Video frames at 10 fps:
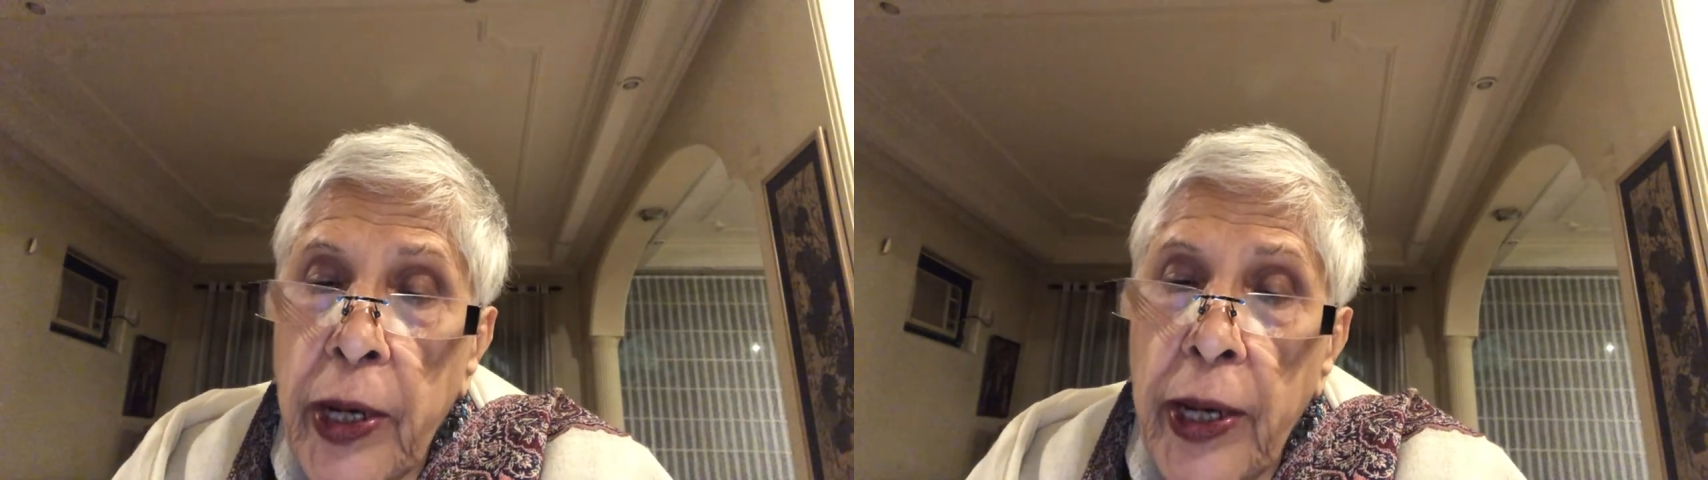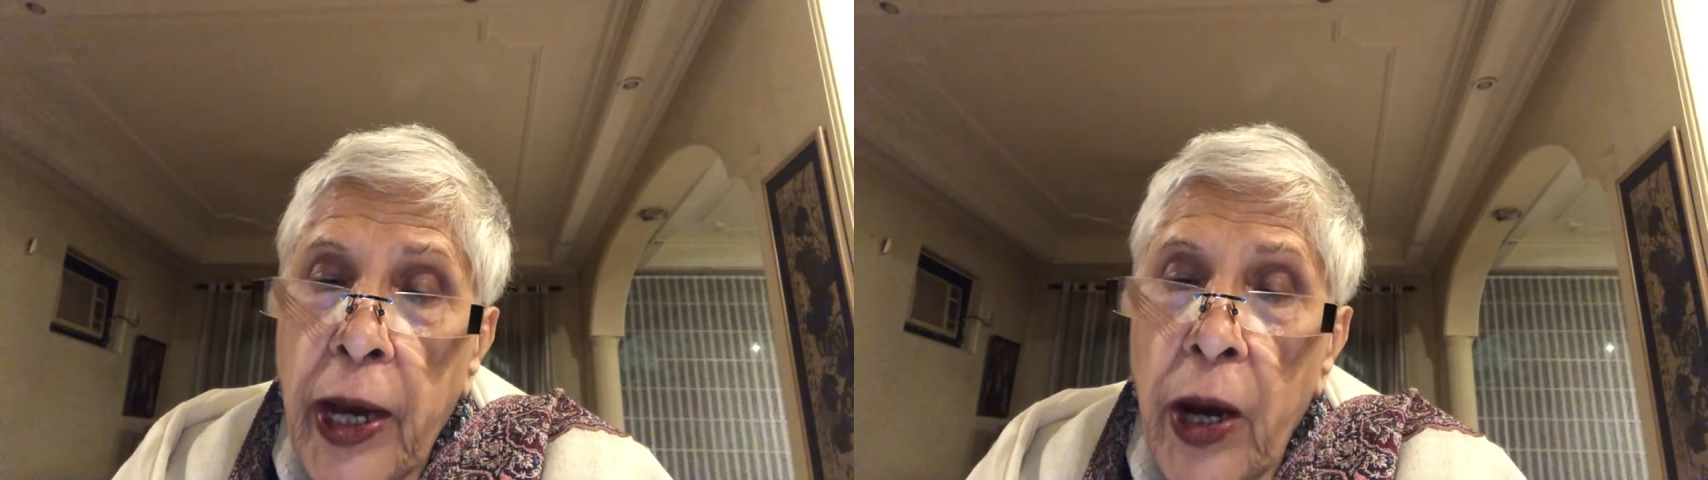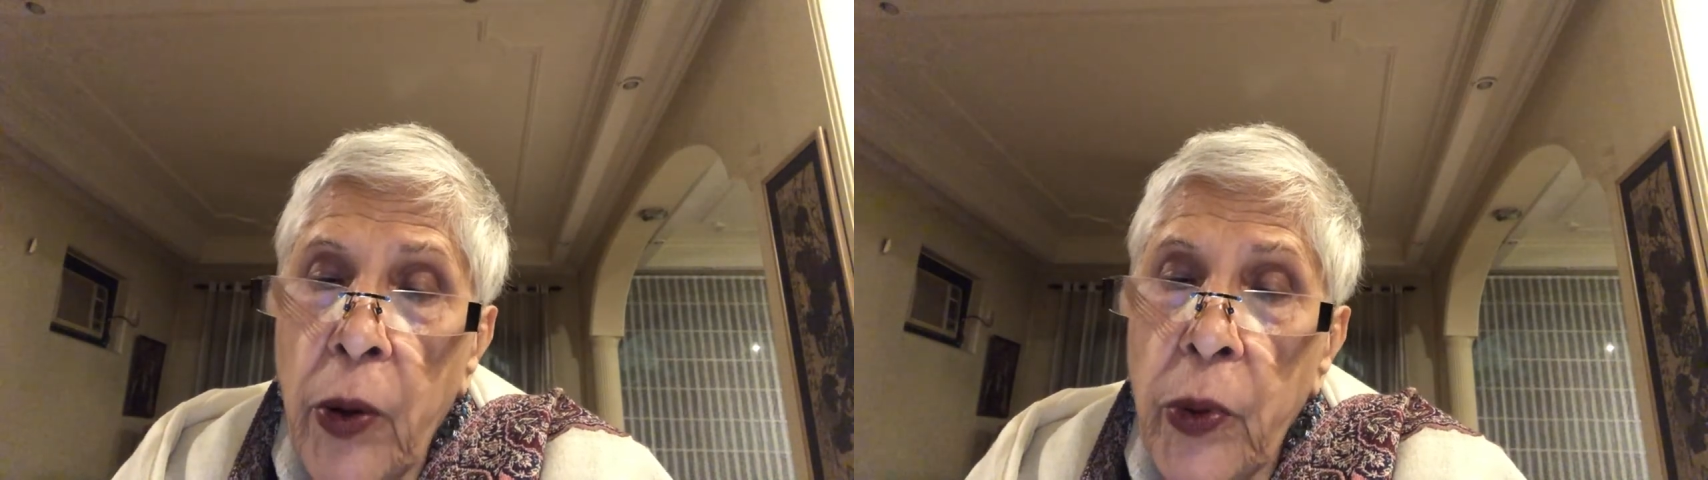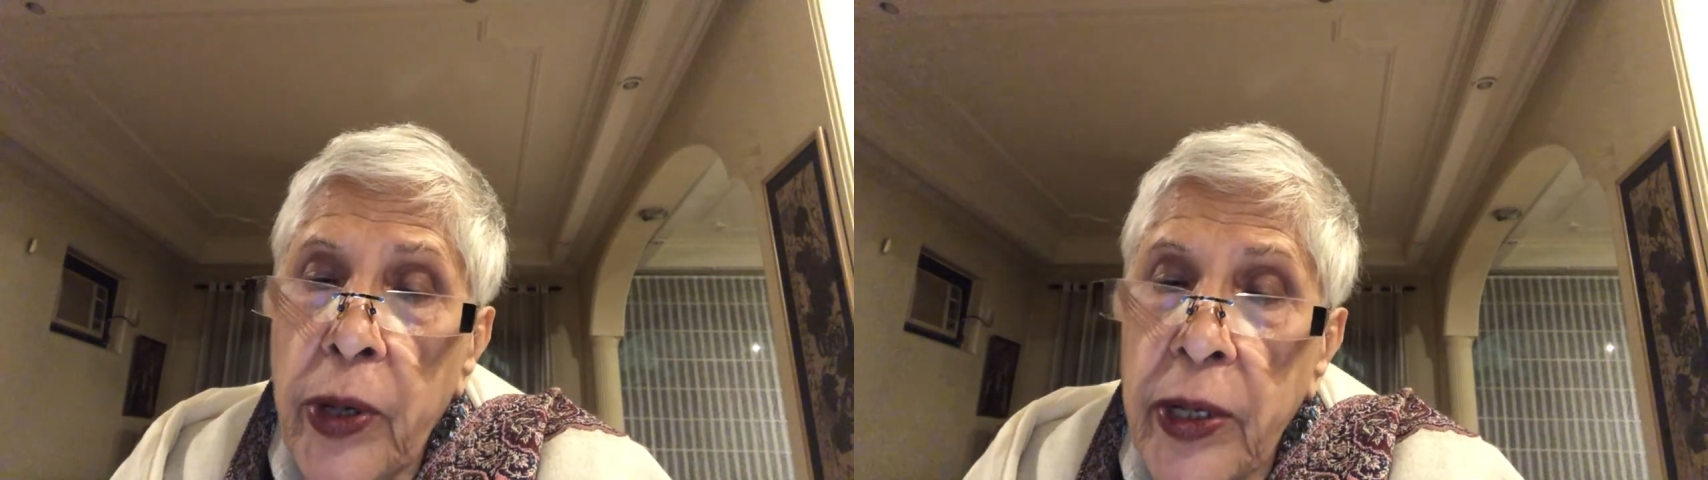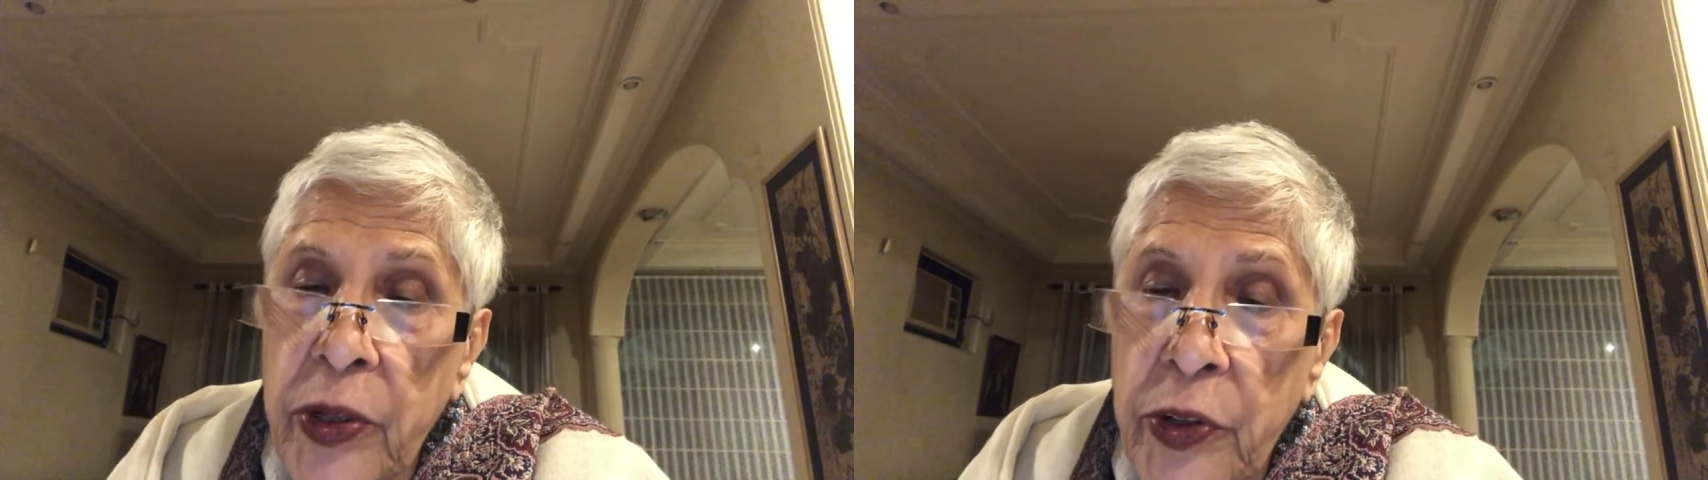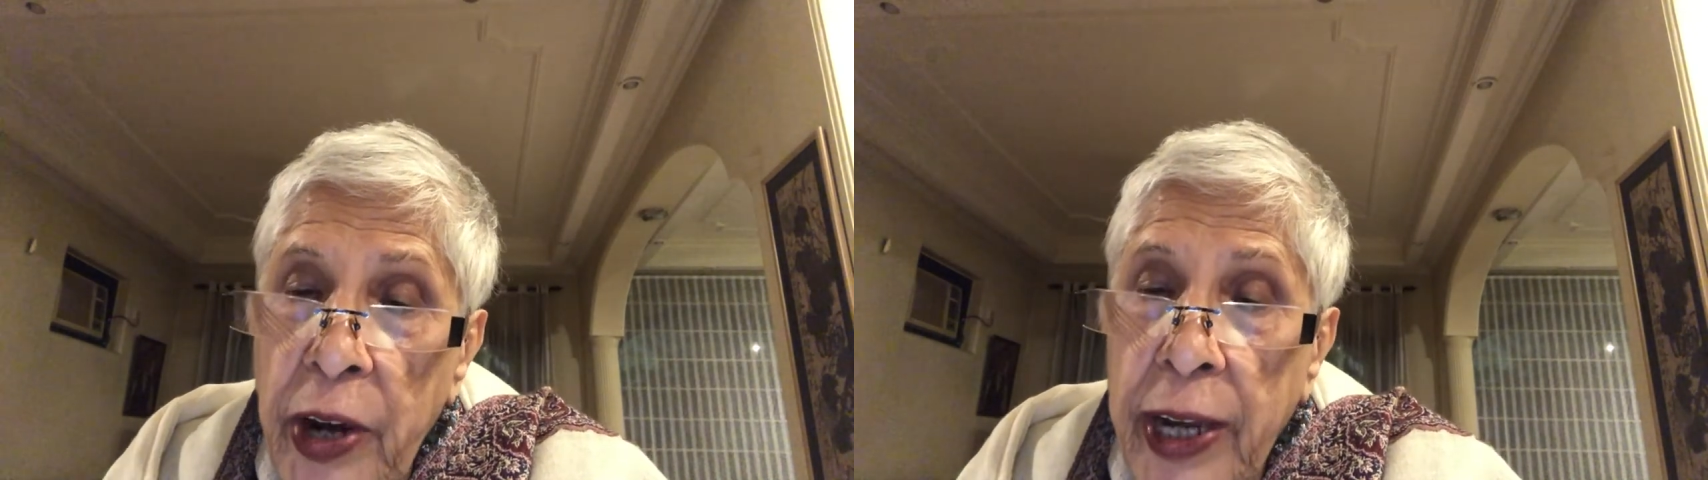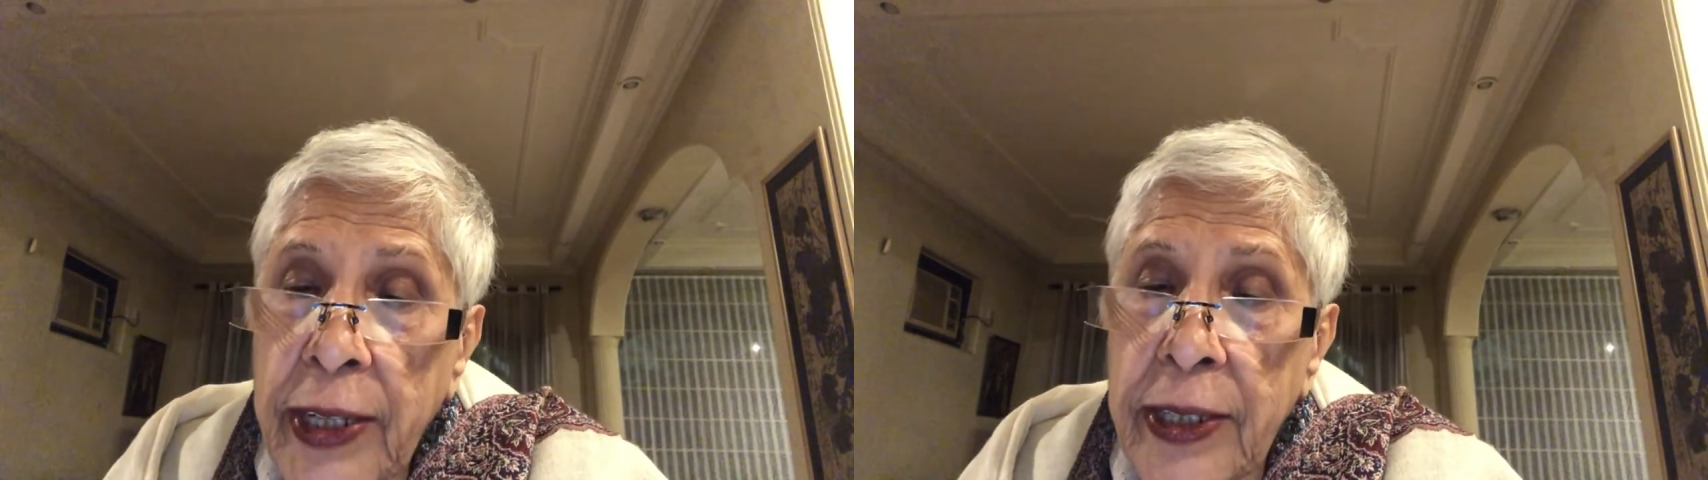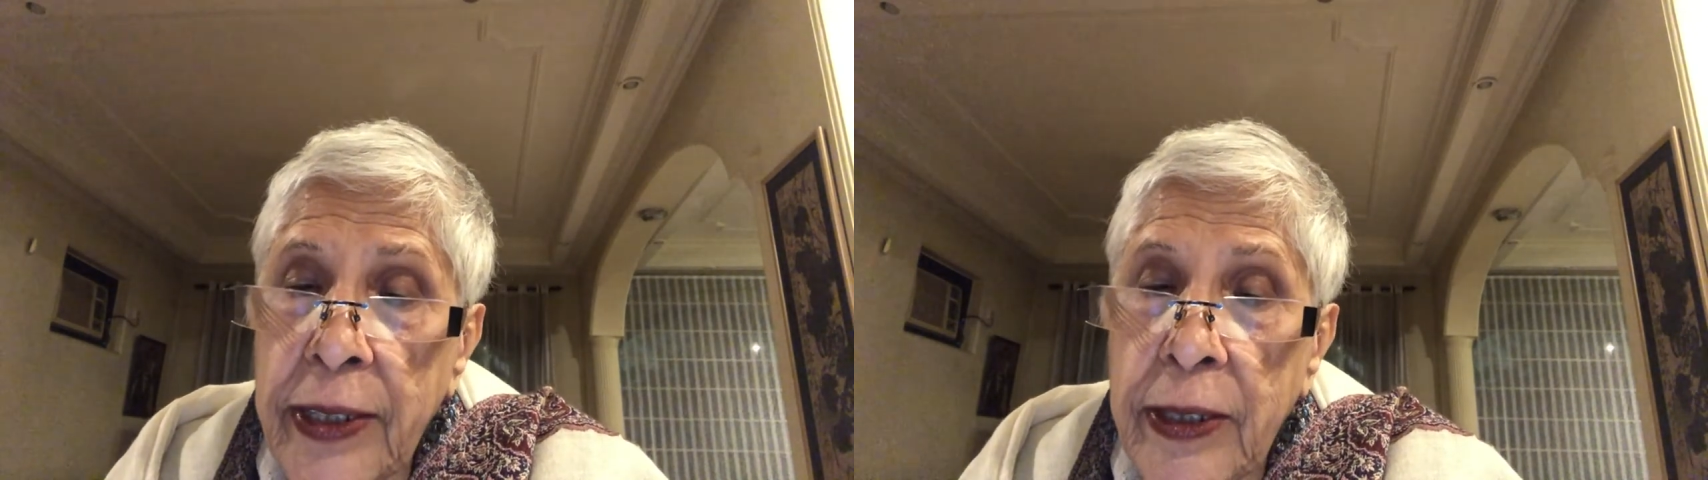allow a
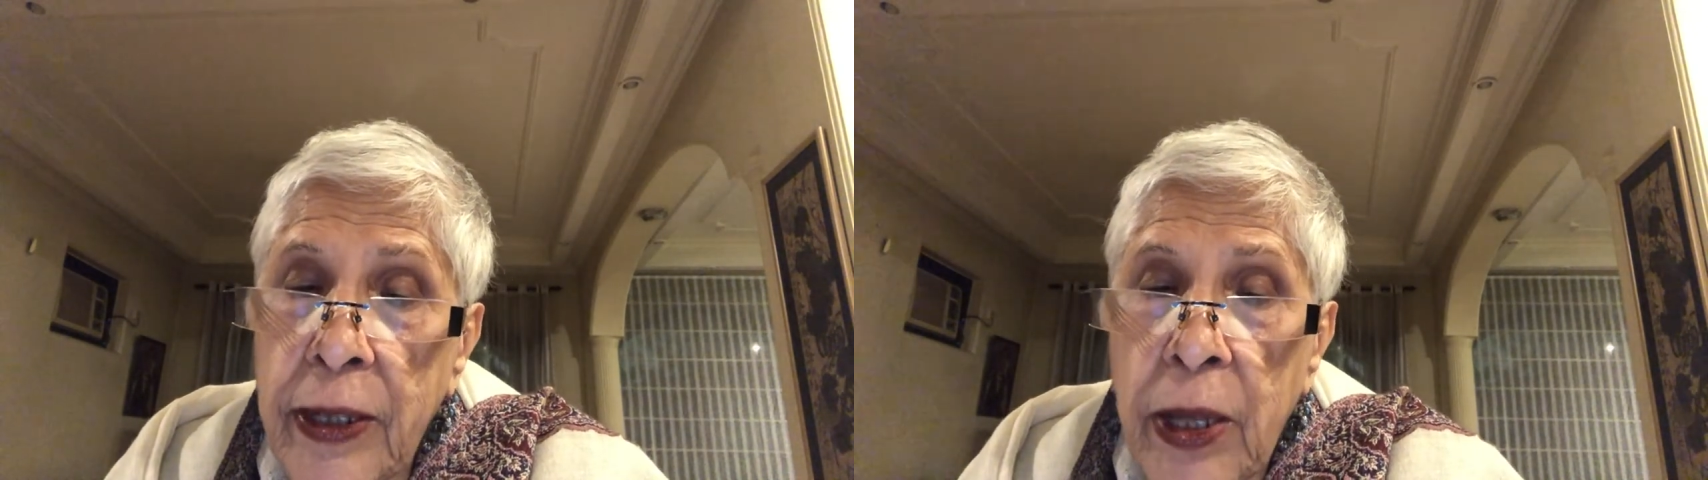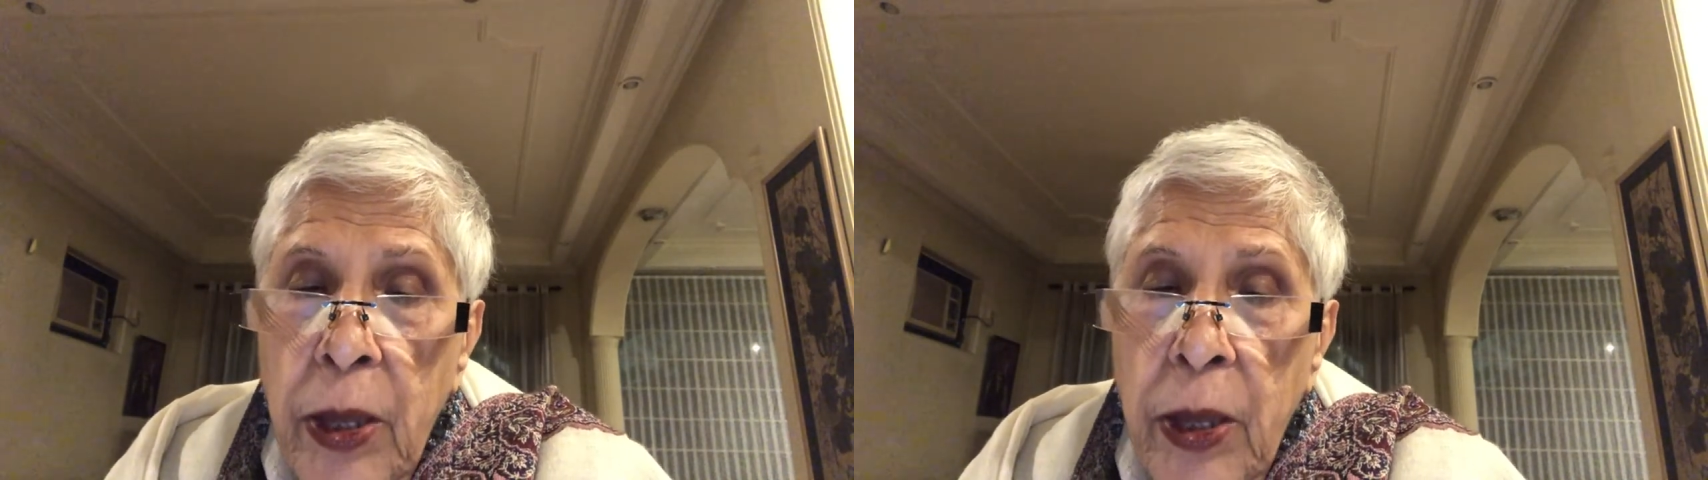tractor